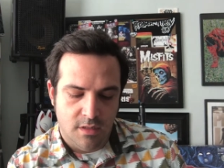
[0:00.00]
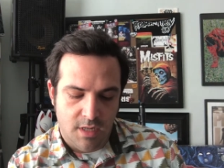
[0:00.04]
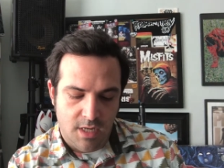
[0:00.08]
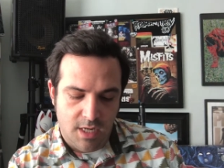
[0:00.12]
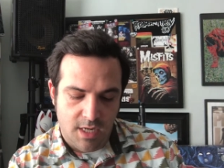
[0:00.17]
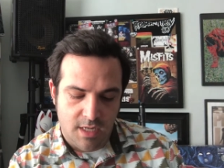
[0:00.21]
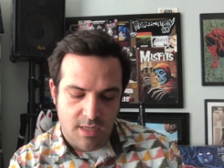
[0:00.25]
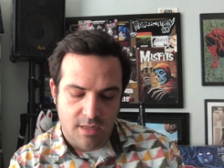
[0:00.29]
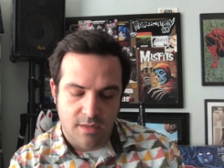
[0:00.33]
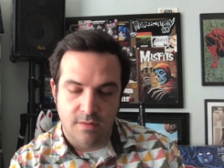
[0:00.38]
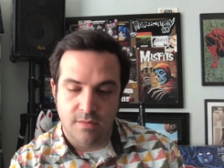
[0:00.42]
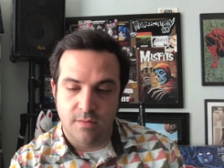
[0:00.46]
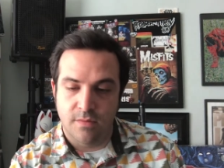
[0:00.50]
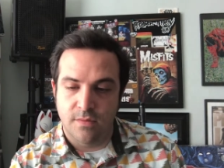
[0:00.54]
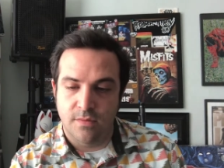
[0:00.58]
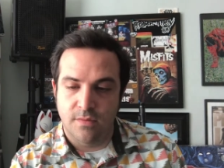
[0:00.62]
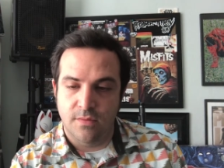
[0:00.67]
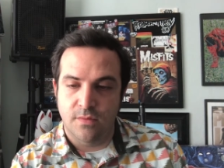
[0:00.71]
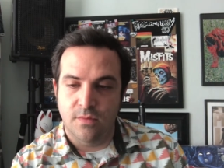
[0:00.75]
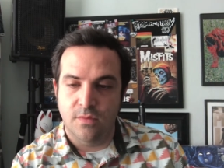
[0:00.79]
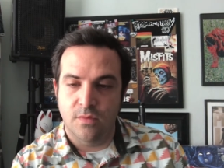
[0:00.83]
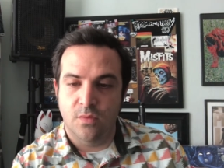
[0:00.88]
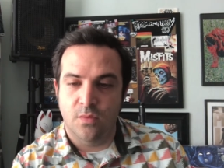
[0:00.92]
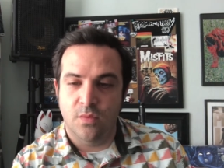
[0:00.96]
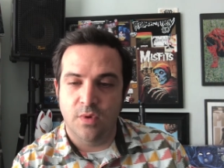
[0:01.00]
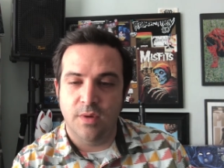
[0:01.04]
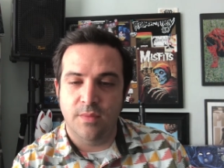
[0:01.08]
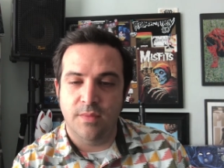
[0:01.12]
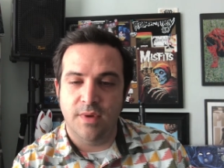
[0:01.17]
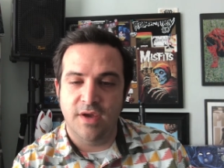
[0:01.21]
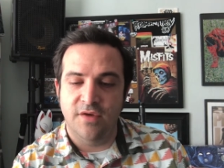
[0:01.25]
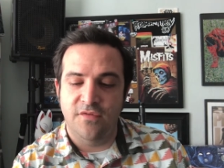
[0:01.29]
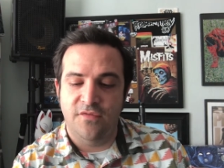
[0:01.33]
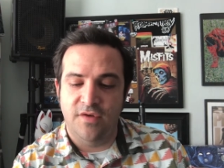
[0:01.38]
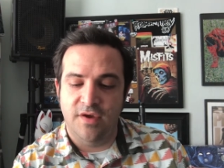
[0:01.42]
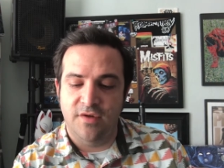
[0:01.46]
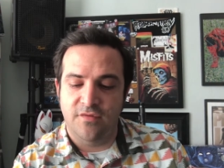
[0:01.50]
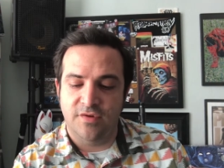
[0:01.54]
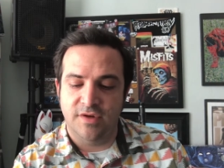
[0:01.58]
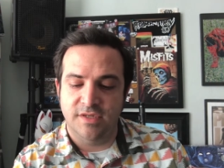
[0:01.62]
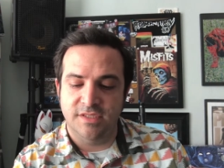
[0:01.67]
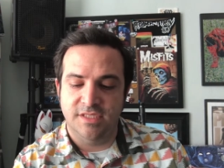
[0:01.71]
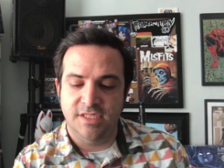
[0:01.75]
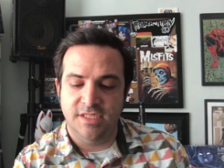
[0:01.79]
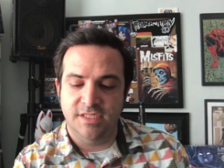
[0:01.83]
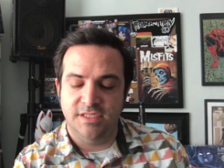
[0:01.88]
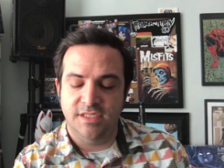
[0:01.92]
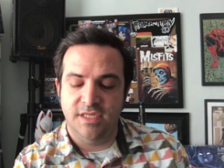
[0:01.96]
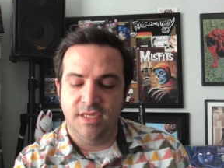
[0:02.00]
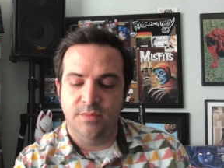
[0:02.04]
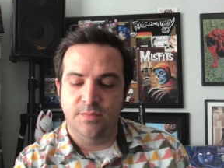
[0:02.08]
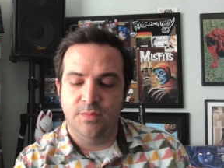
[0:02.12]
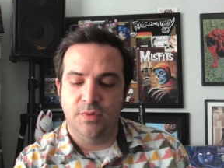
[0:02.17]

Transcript: And one of my favorite DC